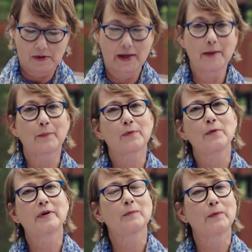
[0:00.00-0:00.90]
and
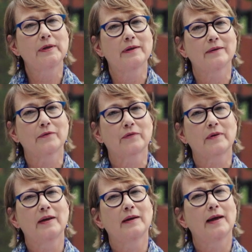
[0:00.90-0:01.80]
broken windows
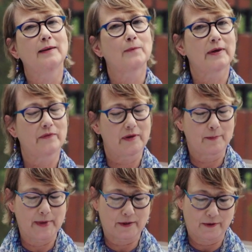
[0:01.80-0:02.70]
and
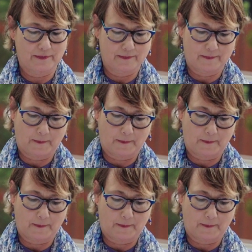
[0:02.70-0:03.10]
rusting metal,